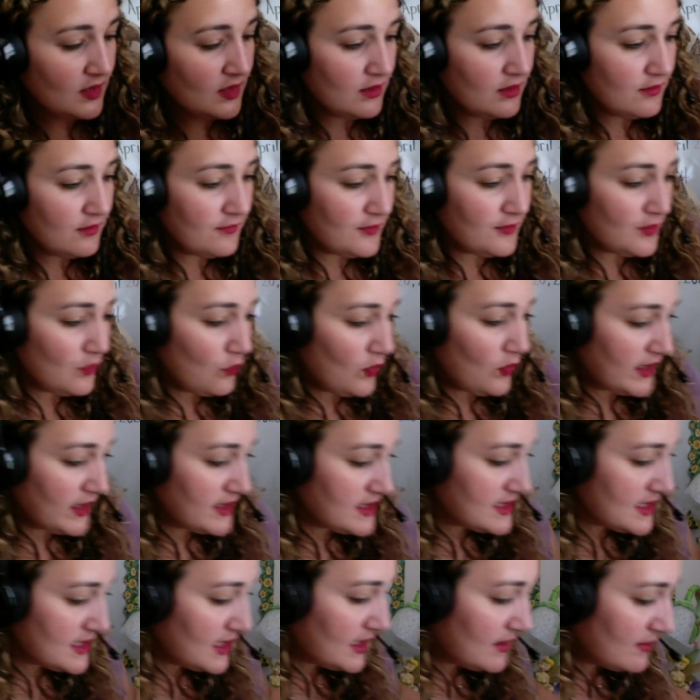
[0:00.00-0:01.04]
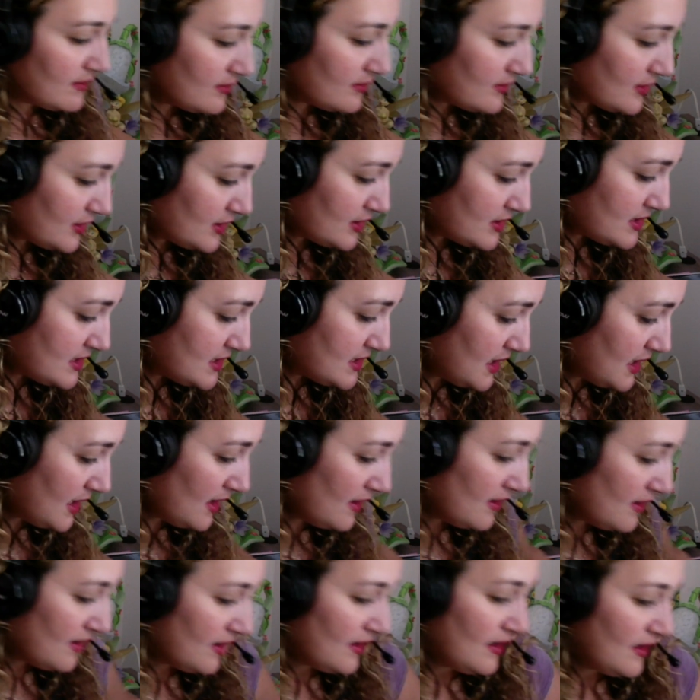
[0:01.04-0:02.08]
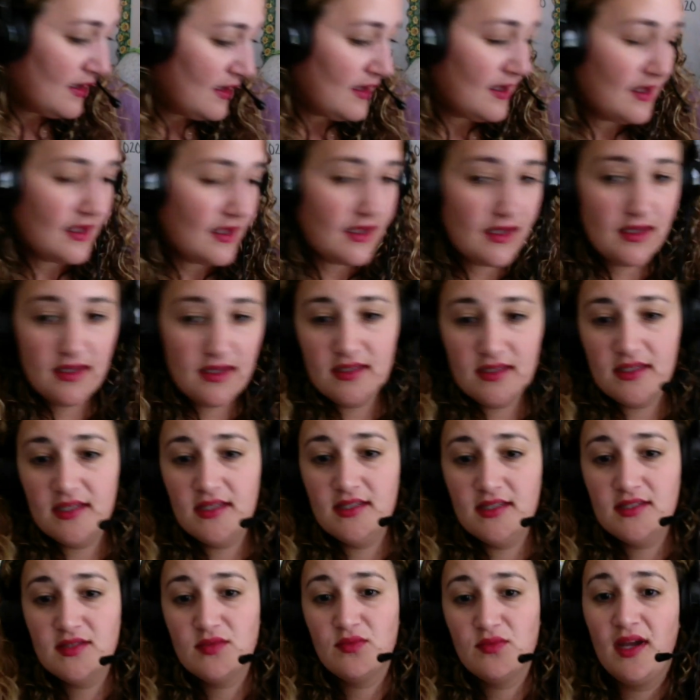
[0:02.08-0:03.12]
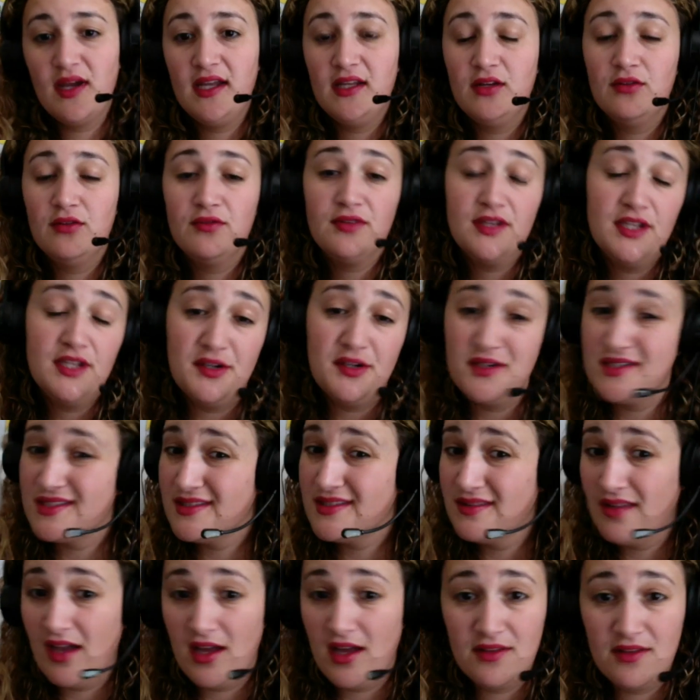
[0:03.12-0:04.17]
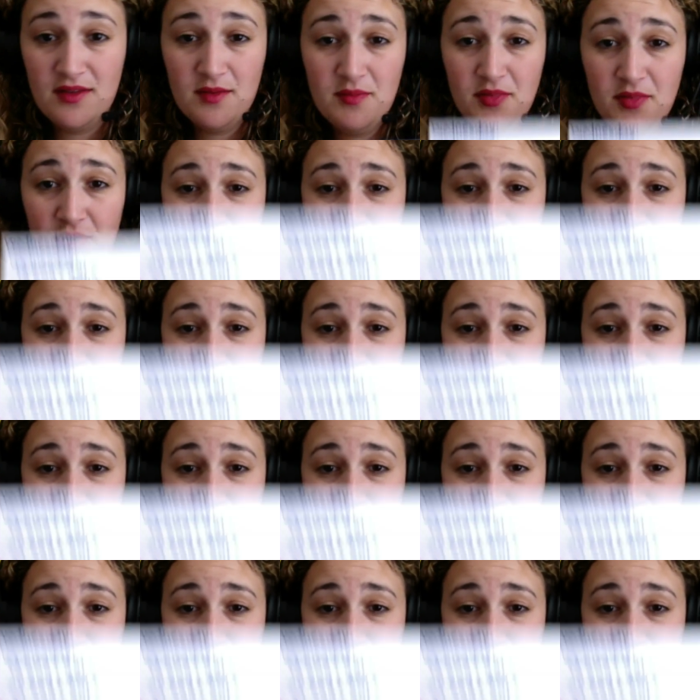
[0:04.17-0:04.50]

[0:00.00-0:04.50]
For Wednesday and Thursday, it is right over here. It's not on the book.